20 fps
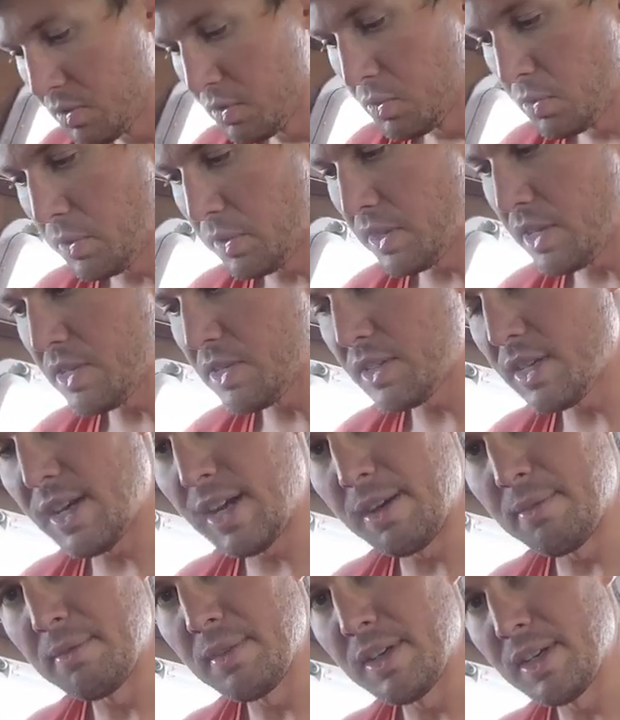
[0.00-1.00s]
So at this
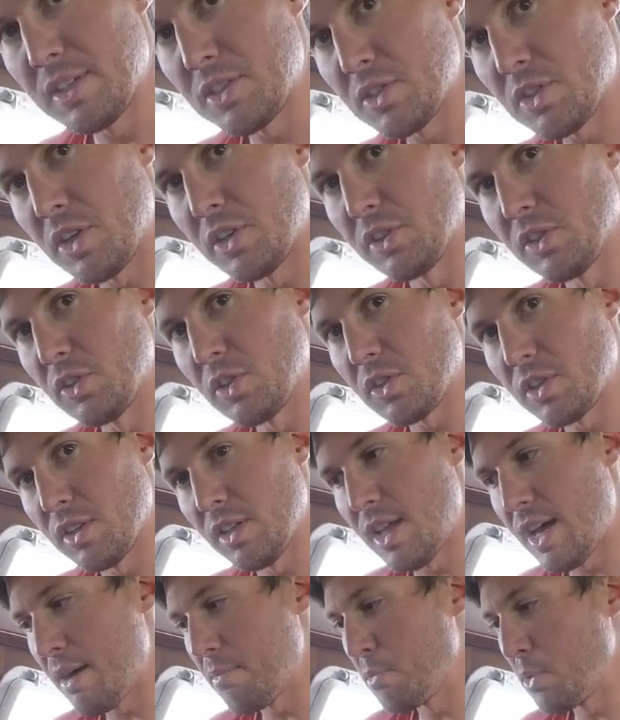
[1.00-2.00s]
time, it's starting to look a
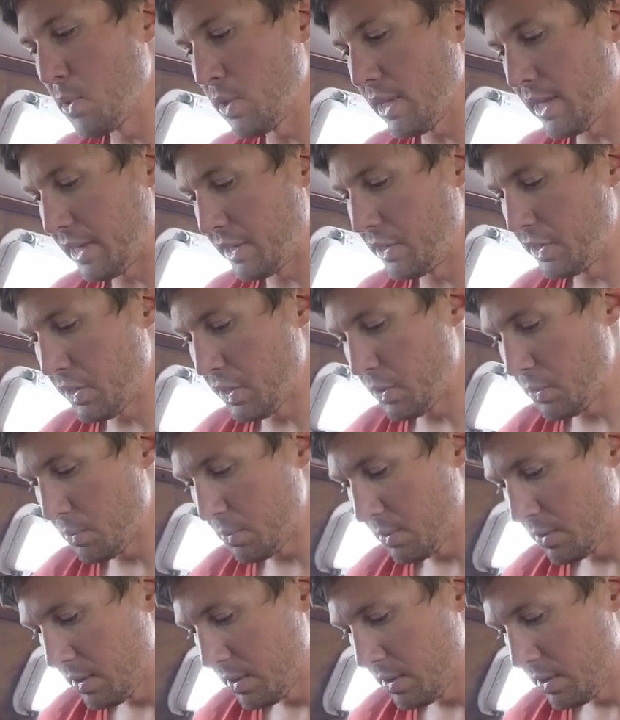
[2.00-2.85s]
lot more like dough.